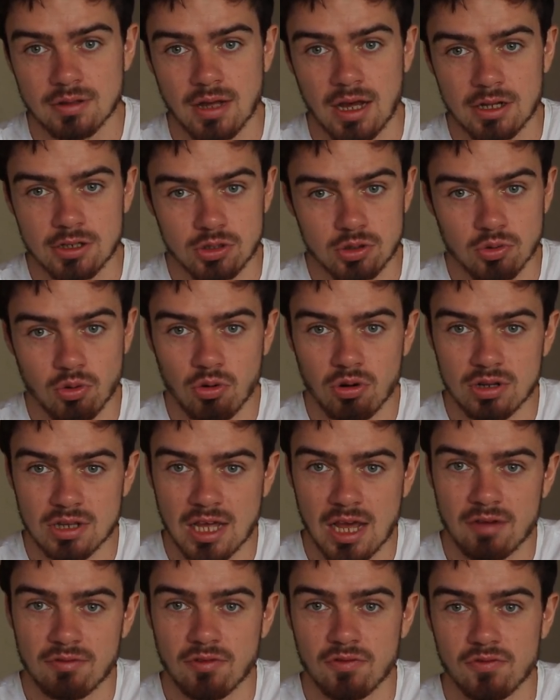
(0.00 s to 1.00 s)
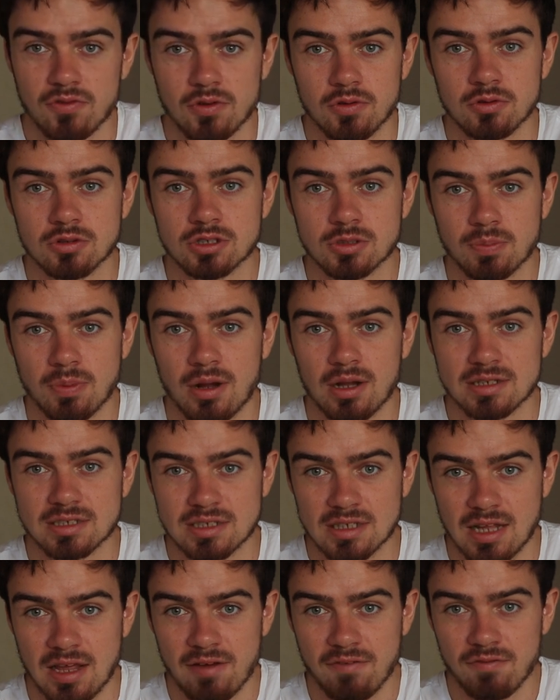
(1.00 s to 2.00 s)
I do only have a few
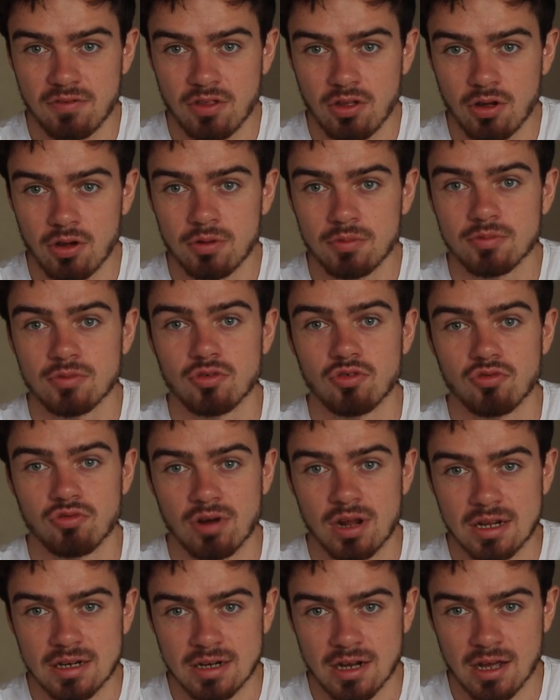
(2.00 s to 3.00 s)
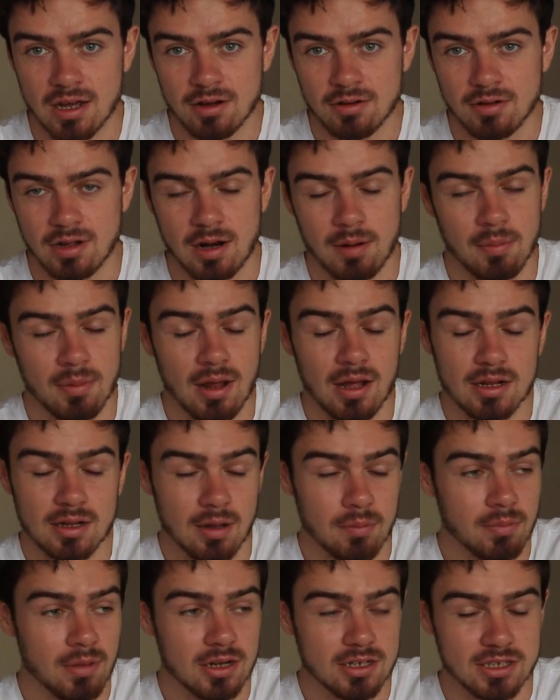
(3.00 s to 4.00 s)
spots left though right now, and
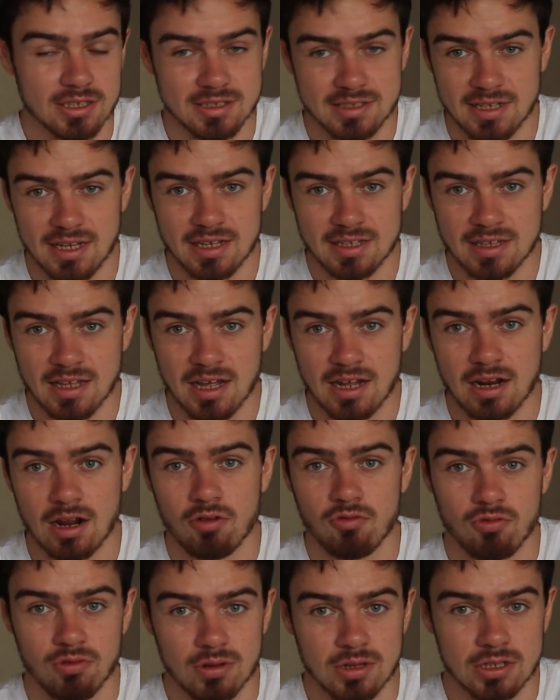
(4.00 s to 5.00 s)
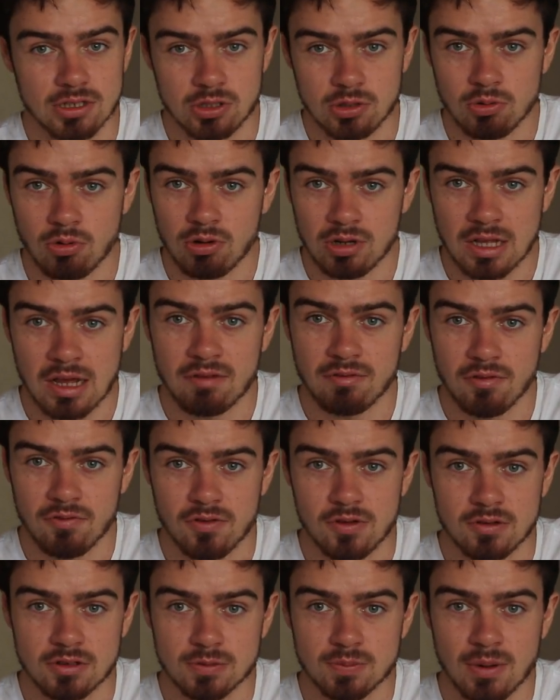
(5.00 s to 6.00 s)
I'm not just saying that. I really do only have a
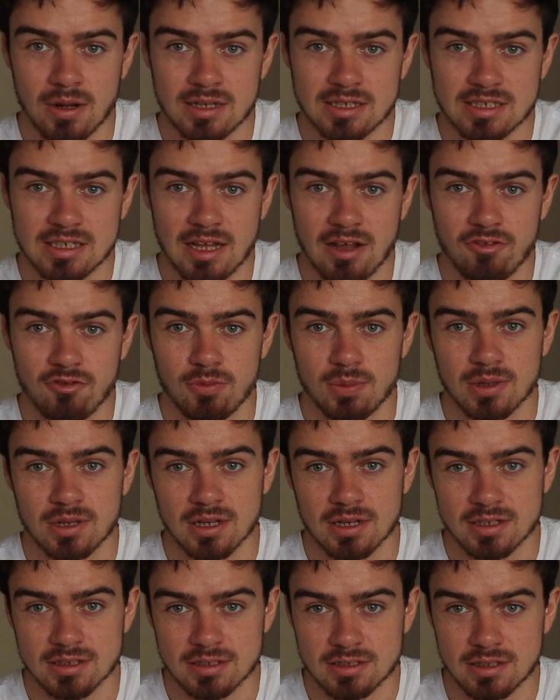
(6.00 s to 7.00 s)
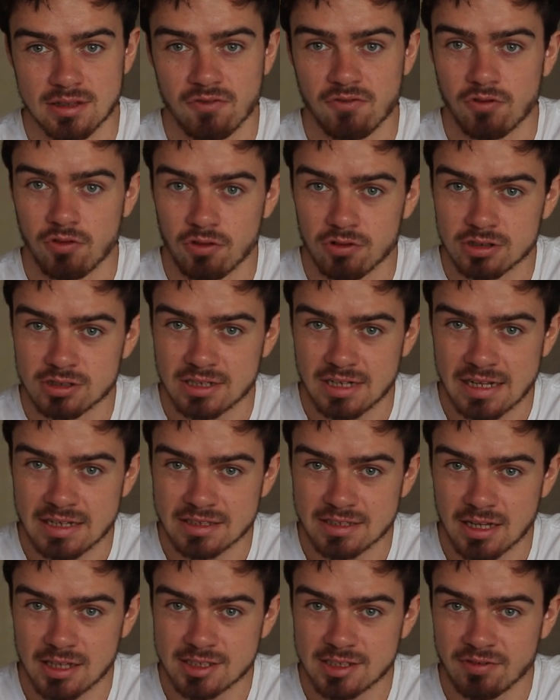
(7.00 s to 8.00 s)
few spots left, because the first
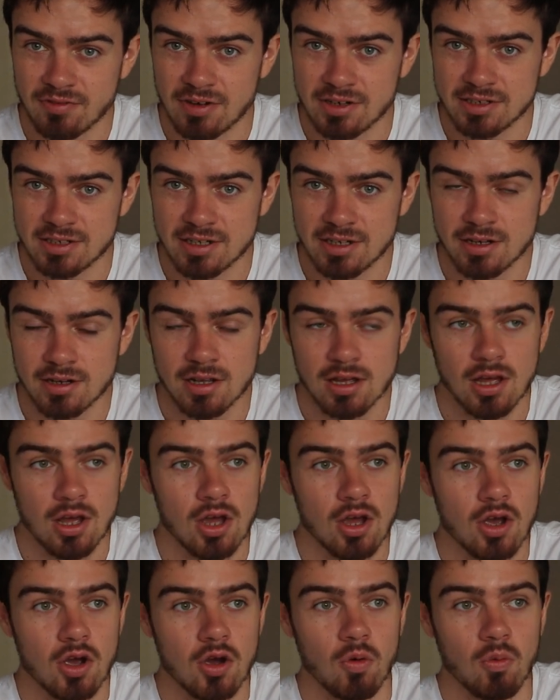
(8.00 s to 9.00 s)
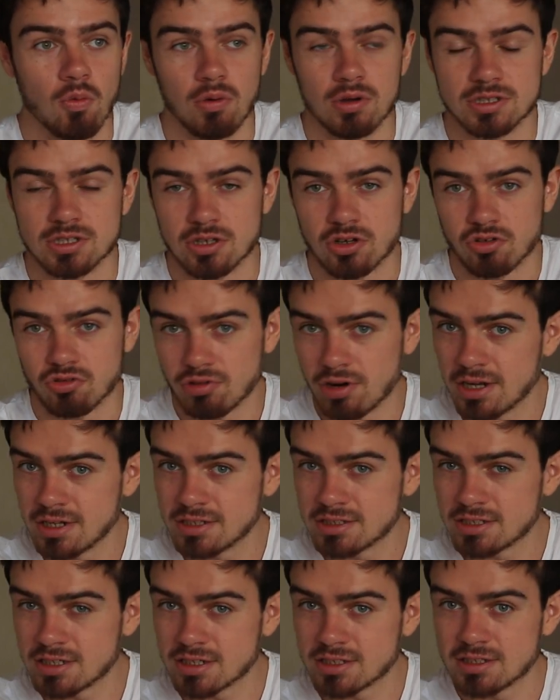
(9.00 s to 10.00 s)
intensive I did was a
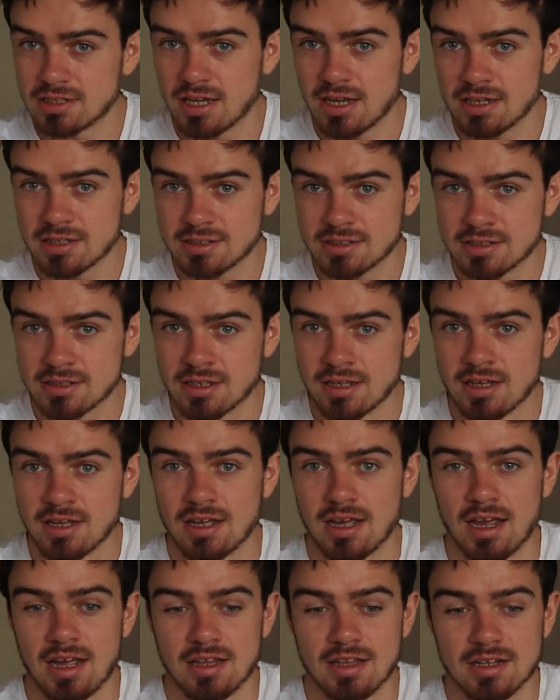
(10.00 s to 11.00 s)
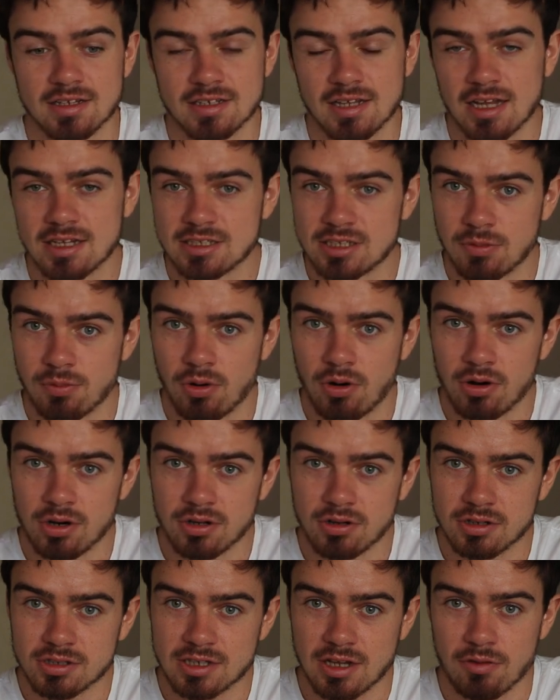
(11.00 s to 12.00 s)
great success, and the
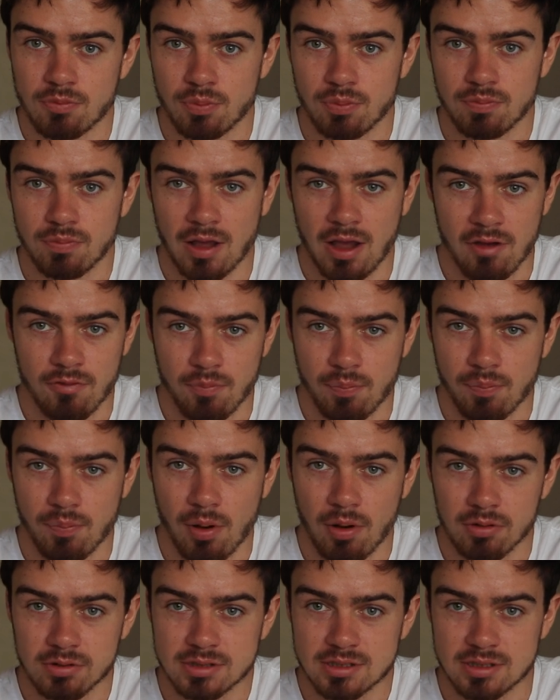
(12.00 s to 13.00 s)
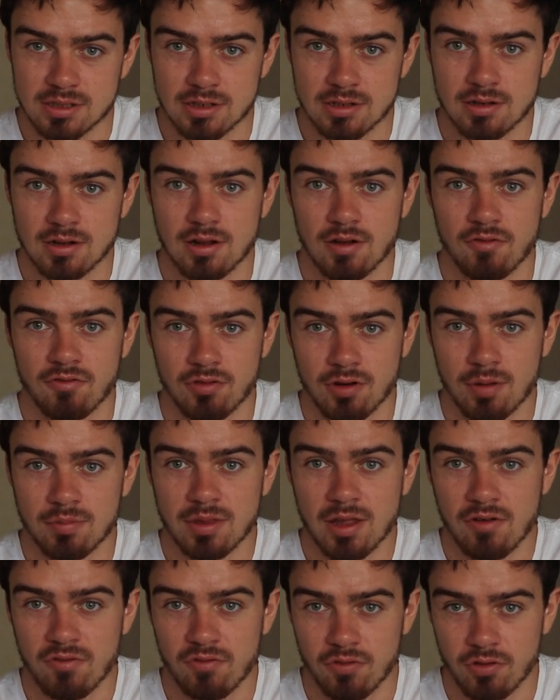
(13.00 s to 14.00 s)
testimonials I've posted from
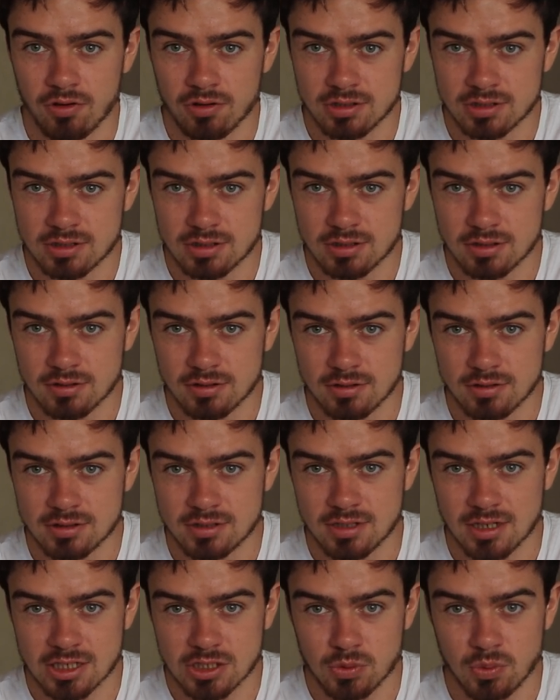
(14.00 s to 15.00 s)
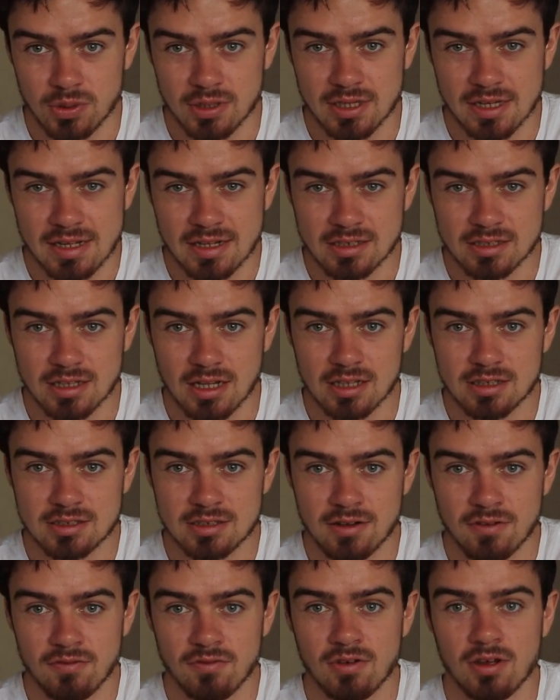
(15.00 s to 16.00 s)
that first 6-week
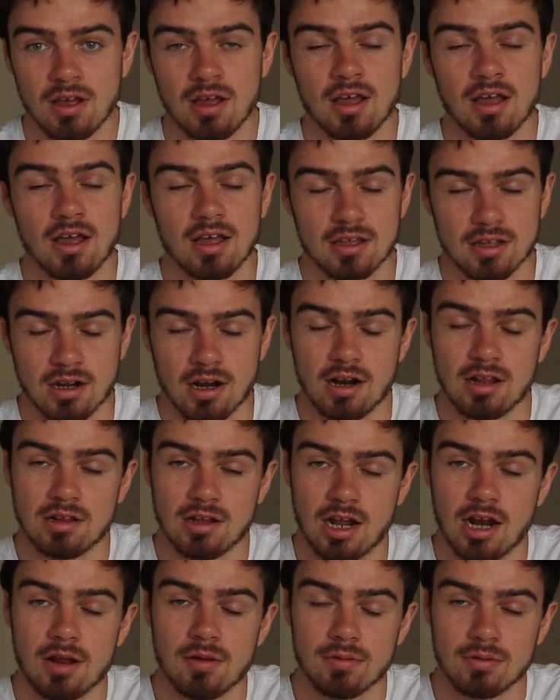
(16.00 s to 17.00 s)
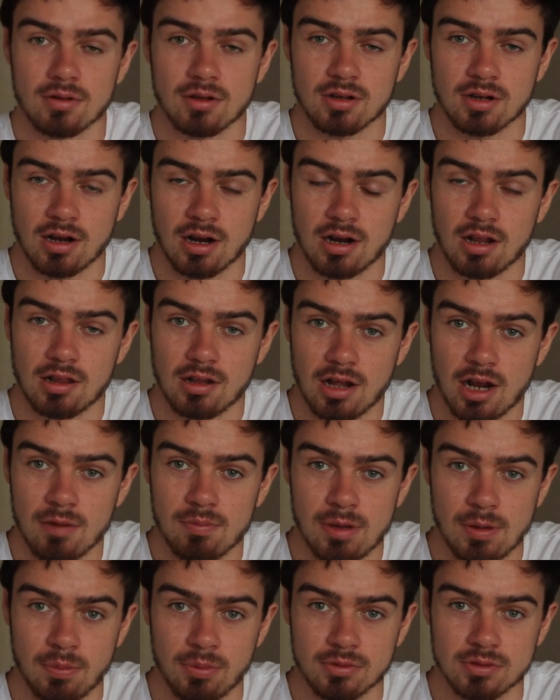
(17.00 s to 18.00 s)
intensive got a lot of
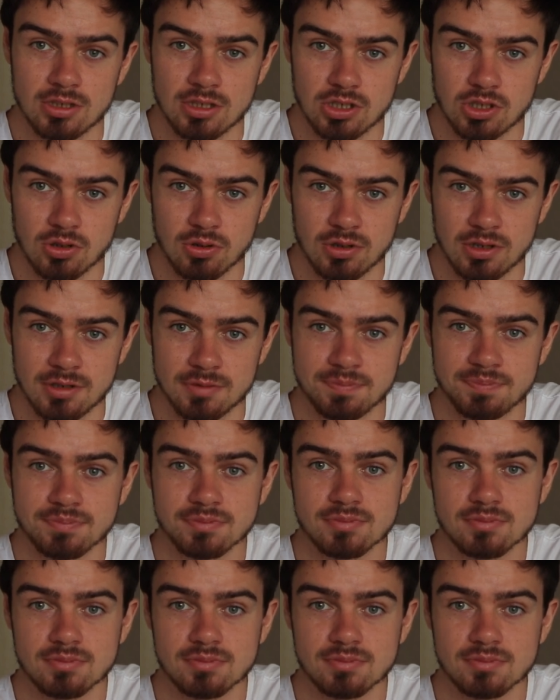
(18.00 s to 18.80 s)
people to join